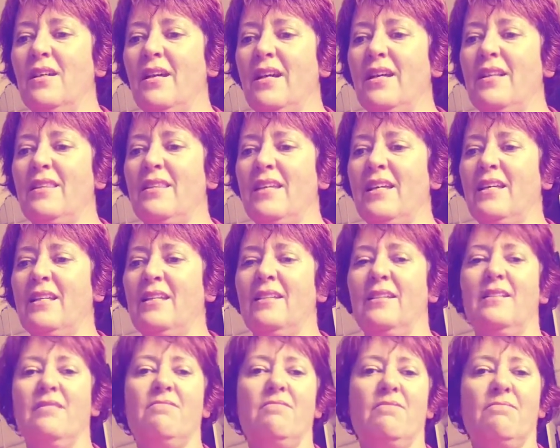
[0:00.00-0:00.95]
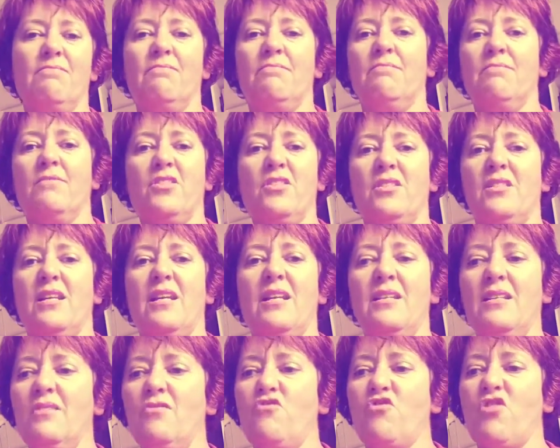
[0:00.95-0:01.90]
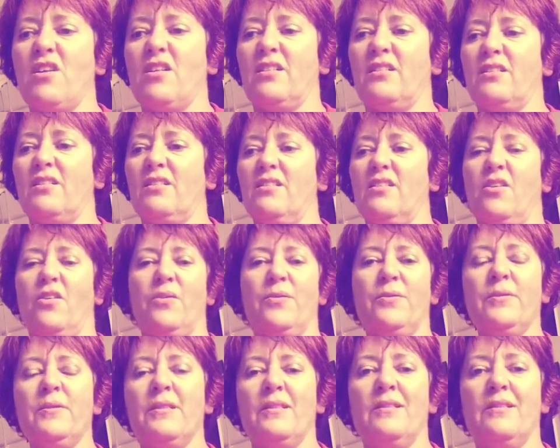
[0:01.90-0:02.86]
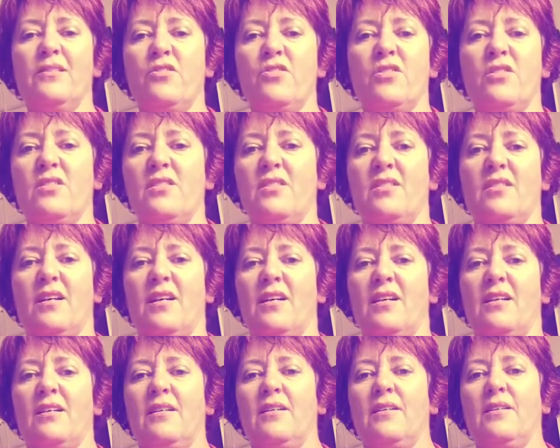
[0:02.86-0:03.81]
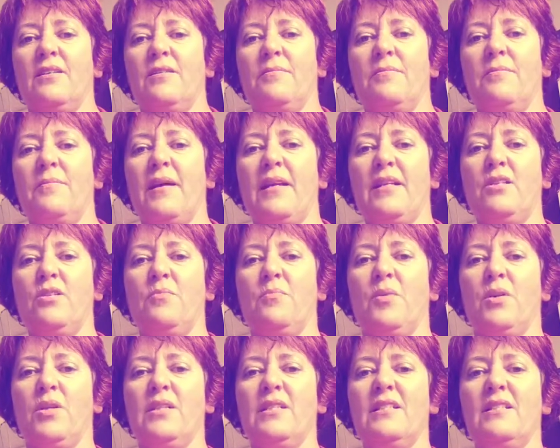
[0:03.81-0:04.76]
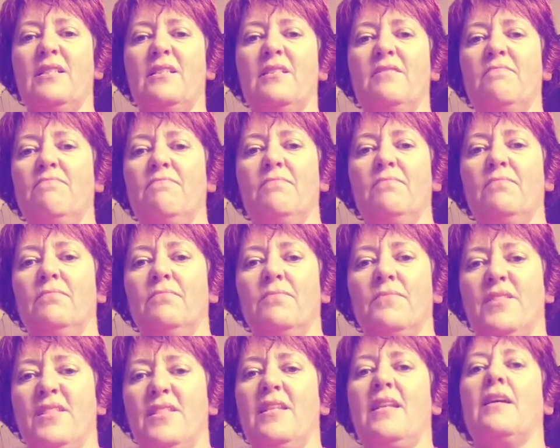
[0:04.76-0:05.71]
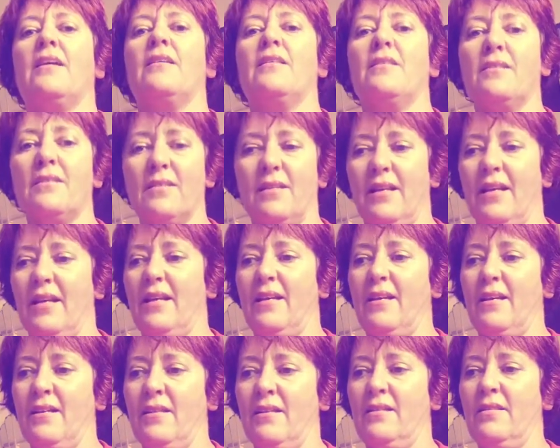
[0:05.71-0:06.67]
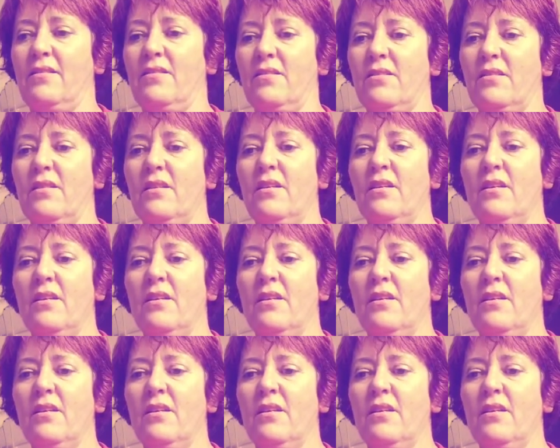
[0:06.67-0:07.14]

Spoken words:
And then just any drug, it'll just make your body sick, and